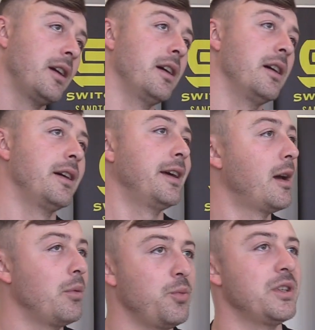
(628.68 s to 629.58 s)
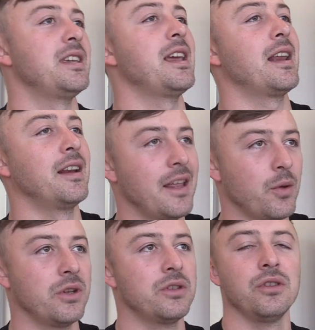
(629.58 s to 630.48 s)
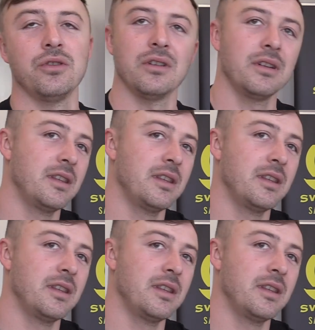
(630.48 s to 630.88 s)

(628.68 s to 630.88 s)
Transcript: a WBC, and another one to,